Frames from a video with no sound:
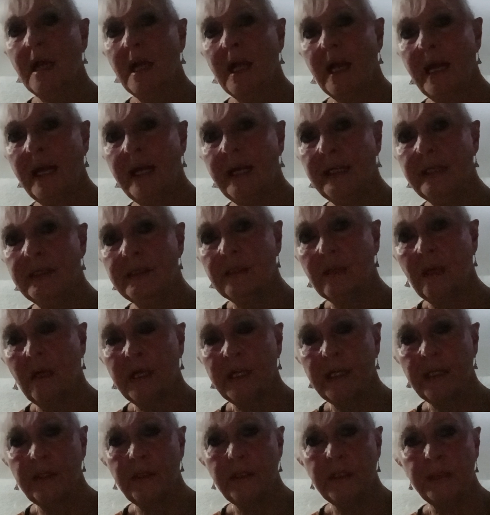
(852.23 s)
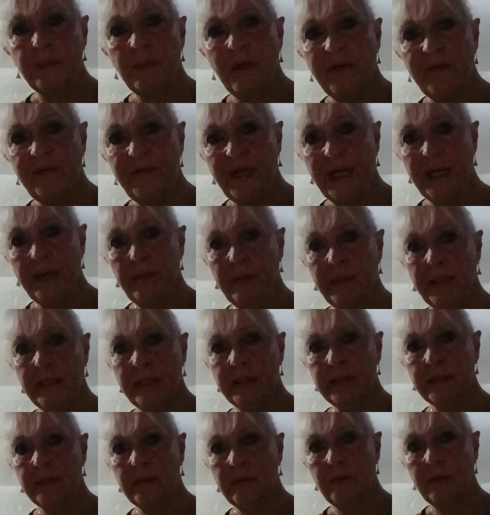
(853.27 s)
And I can use my family
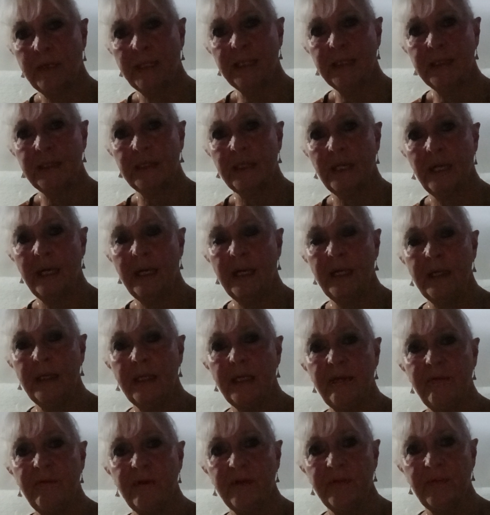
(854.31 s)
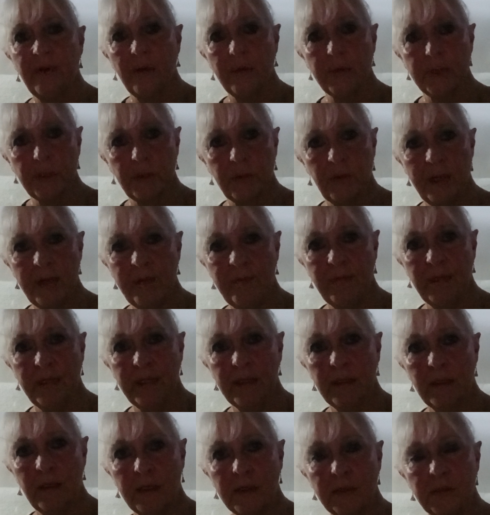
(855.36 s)
address, and even if I was
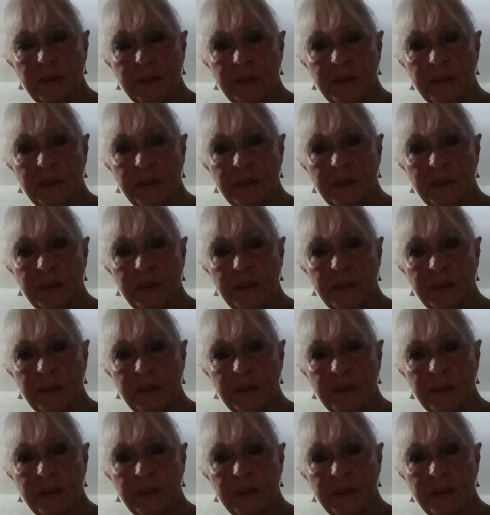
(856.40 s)
travelling, I could